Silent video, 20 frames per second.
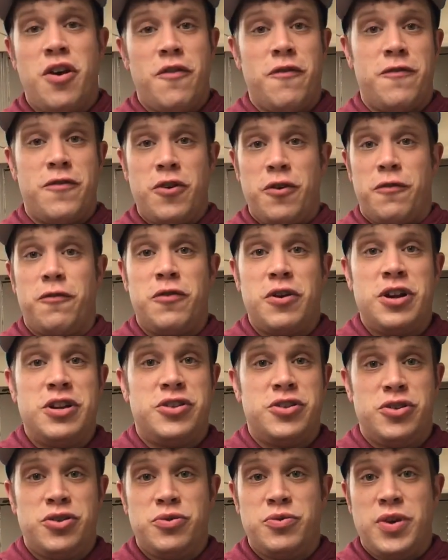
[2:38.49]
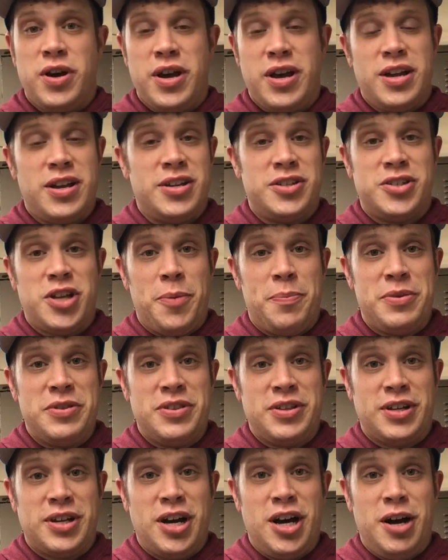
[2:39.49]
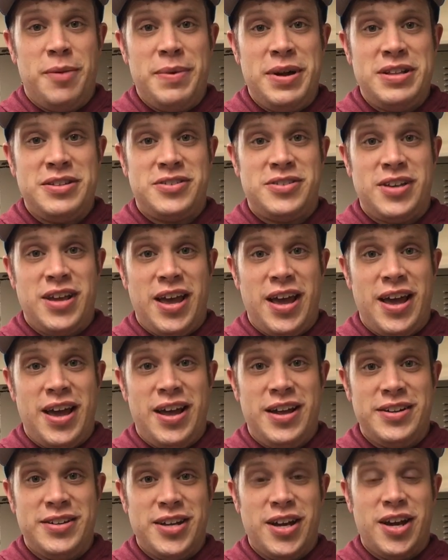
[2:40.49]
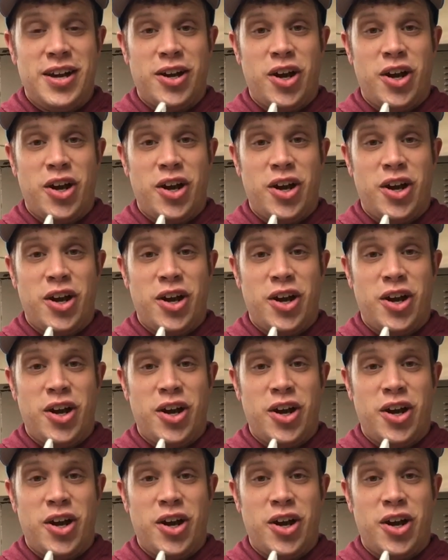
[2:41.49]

feel free to hit us up in the comments and